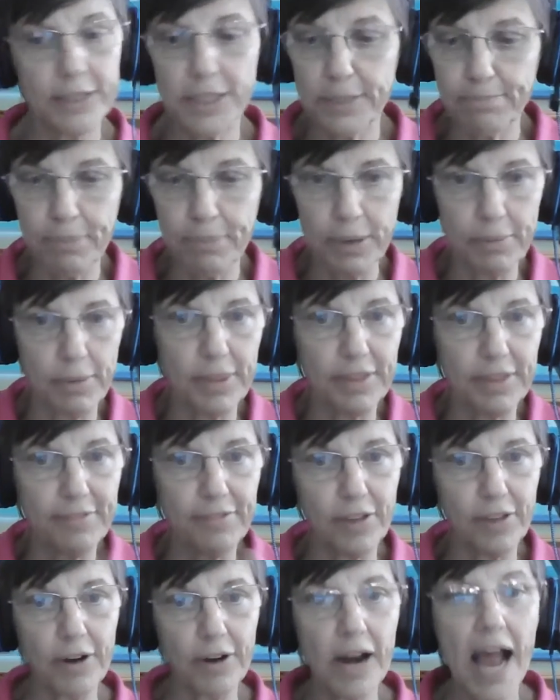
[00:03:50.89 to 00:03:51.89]
Just put them on the
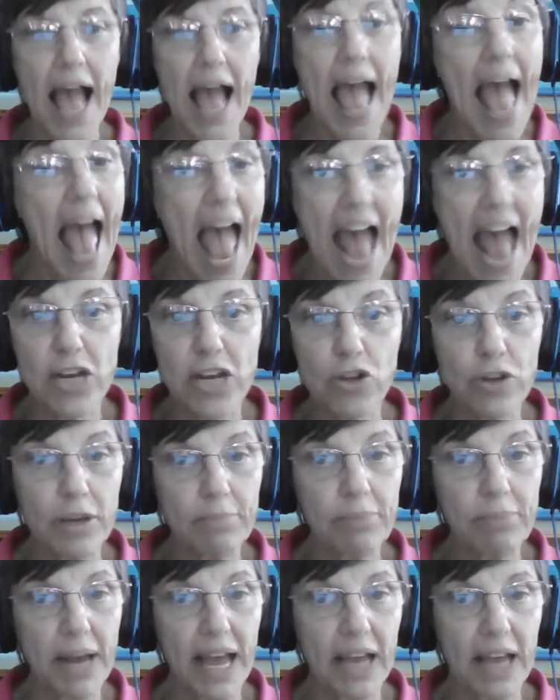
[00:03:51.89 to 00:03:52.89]
floor and you
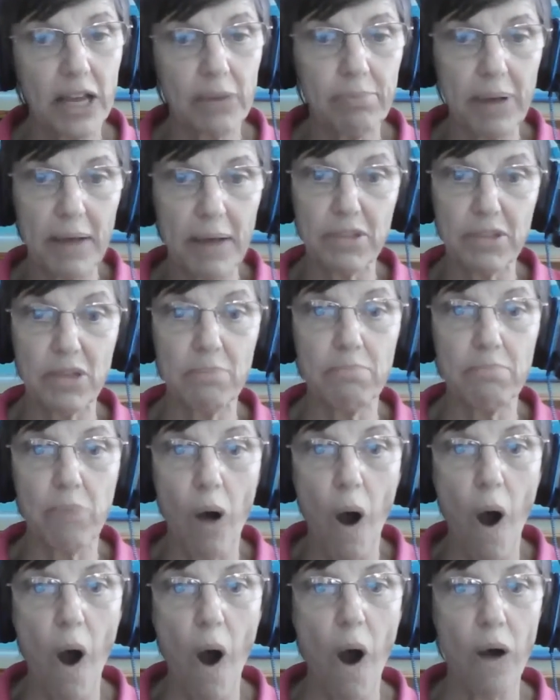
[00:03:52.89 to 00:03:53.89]
can play. You can play with a
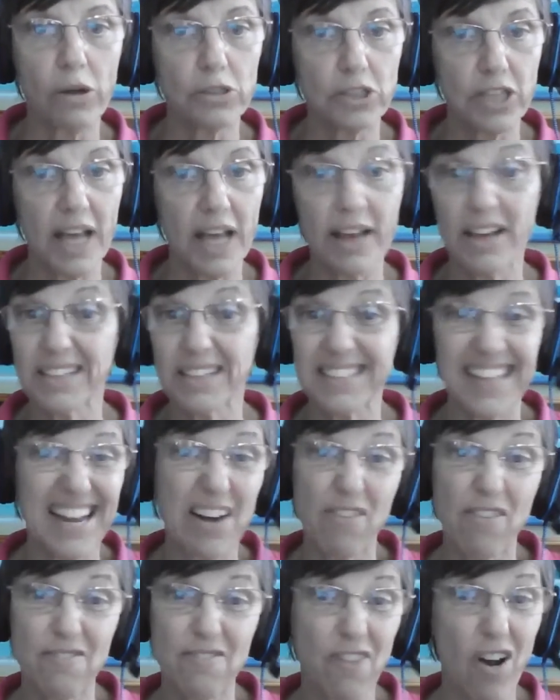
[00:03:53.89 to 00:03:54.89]
ball because they
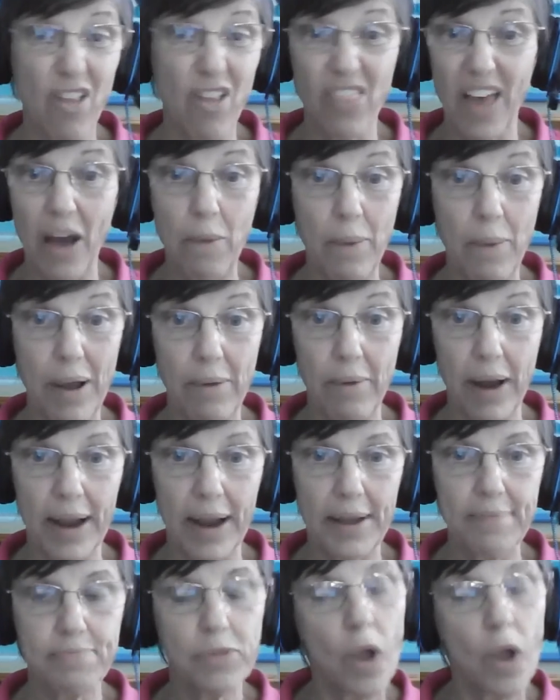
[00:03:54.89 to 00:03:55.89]
don't fall that way,
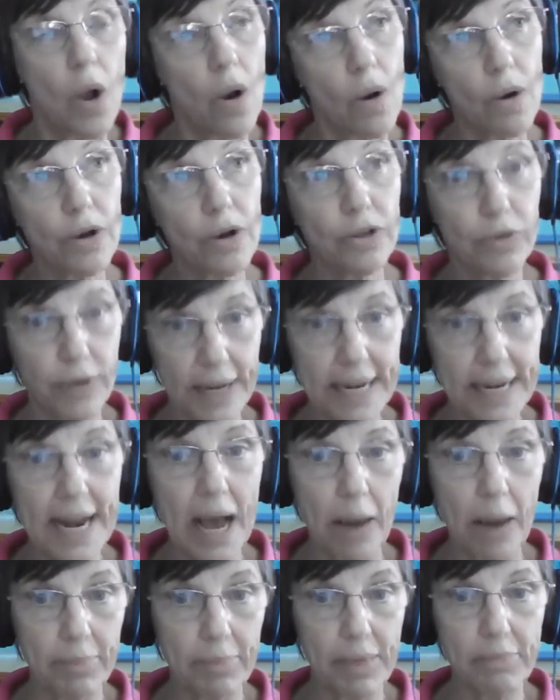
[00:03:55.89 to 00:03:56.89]
right? Or you can
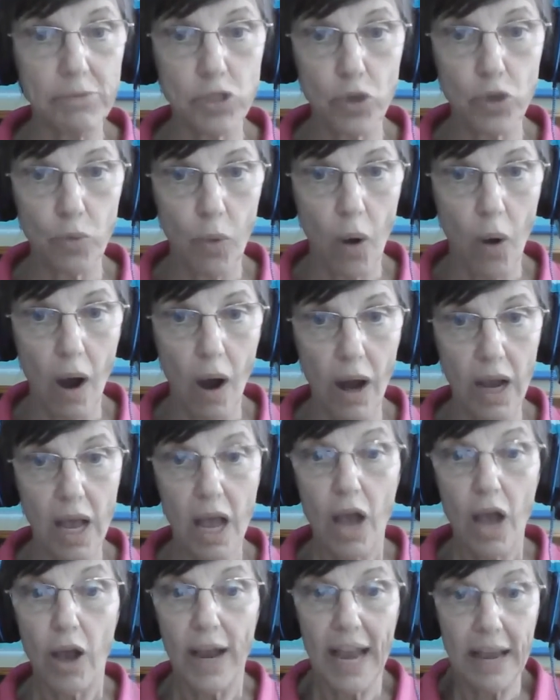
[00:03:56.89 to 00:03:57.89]
help them to walk.
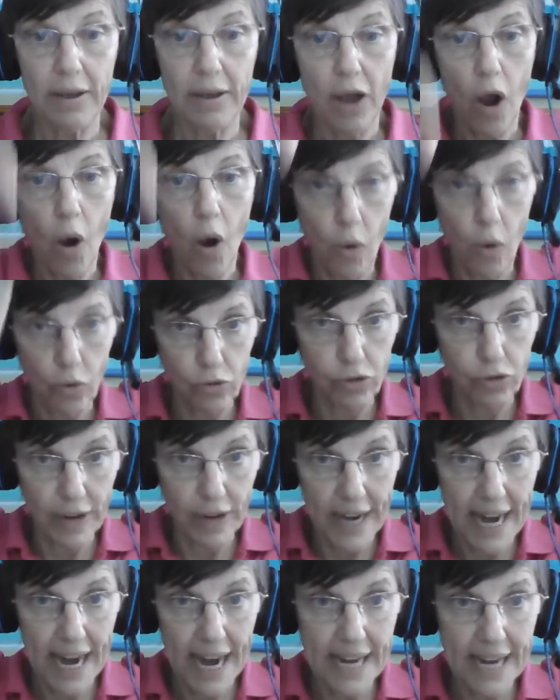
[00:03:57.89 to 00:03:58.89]
Okay, hold their
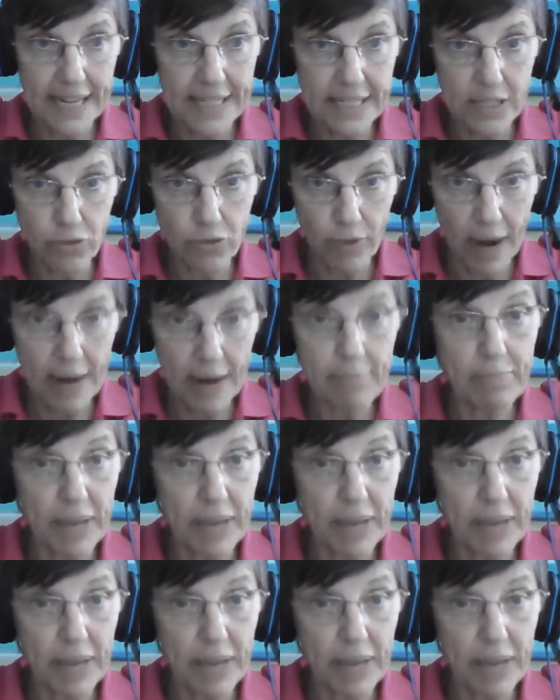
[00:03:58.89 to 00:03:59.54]
hands, right?